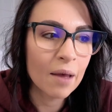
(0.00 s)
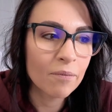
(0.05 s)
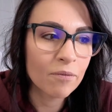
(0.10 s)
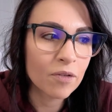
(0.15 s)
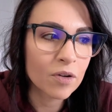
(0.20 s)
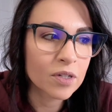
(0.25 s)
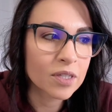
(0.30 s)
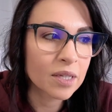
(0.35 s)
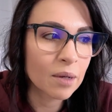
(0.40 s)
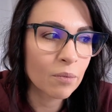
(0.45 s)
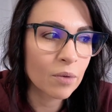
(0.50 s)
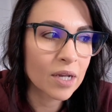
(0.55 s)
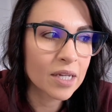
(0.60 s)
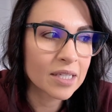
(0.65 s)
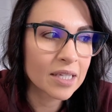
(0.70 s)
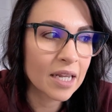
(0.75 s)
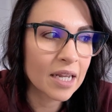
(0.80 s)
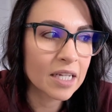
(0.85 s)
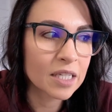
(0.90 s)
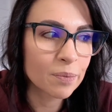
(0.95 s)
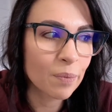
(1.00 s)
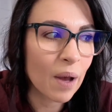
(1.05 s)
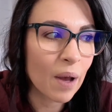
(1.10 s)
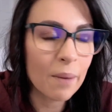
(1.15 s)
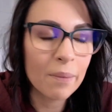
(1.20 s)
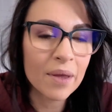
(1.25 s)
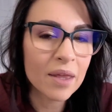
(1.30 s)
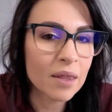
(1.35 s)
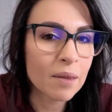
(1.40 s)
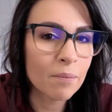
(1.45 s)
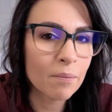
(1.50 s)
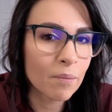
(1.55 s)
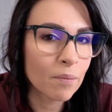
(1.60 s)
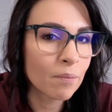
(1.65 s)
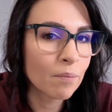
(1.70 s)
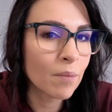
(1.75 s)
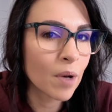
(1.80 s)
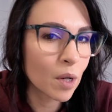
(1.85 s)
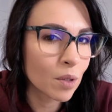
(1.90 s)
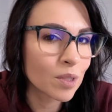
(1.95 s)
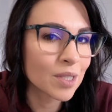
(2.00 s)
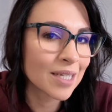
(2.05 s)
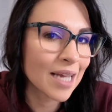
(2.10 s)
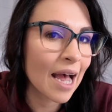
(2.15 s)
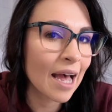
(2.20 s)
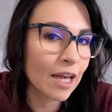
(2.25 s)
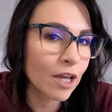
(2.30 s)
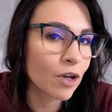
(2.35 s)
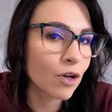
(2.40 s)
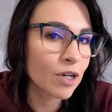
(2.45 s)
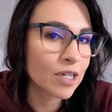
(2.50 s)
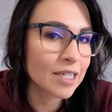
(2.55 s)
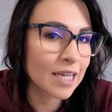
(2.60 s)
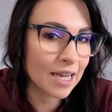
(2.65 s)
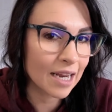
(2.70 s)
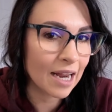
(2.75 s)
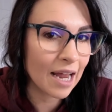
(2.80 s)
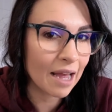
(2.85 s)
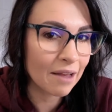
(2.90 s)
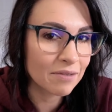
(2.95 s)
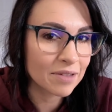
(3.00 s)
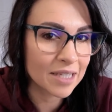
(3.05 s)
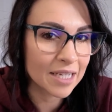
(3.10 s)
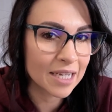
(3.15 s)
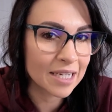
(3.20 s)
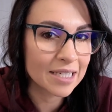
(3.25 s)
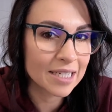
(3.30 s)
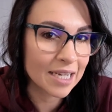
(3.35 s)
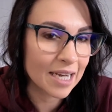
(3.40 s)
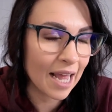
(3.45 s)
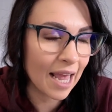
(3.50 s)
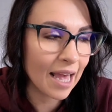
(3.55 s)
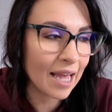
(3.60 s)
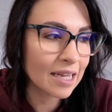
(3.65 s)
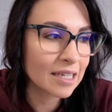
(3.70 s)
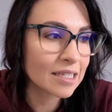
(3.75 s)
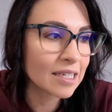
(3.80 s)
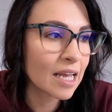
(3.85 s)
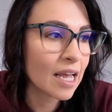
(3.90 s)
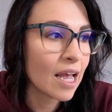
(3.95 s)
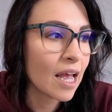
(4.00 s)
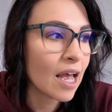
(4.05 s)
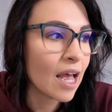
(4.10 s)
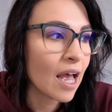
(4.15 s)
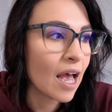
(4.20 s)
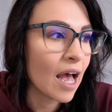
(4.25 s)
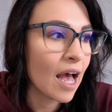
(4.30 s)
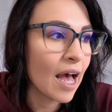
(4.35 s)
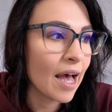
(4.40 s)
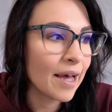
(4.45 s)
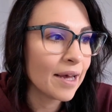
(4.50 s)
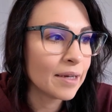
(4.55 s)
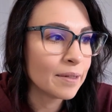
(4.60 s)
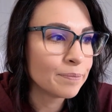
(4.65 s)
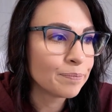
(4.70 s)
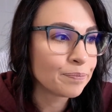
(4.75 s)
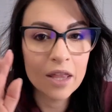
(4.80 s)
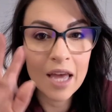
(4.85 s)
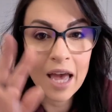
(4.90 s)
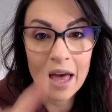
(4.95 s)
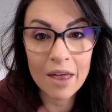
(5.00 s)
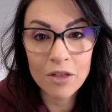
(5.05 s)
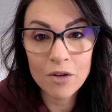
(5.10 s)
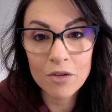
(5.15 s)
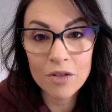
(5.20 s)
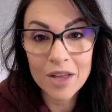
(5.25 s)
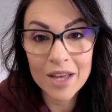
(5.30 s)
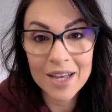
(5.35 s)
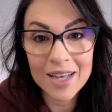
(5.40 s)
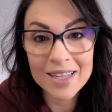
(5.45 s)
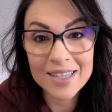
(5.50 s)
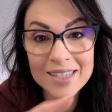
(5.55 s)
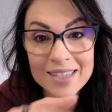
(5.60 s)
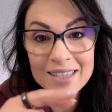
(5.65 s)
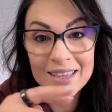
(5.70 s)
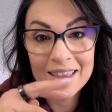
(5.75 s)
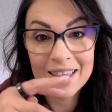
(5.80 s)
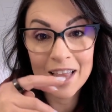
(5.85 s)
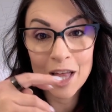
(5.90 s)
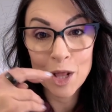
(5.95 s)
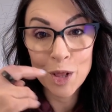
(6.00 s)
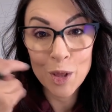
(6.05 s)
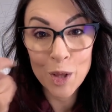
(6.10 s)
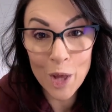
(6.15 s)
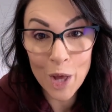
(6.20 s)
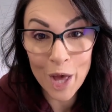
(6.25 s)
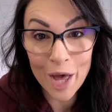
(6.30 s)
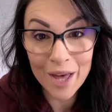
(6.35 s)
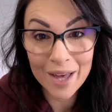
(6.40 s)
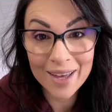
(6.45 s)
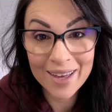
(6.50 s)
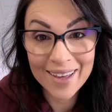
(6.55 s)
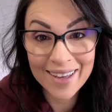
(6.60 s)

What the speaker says: For some reason, it's probably the most accurate data I've seen to date. The other thing is the look.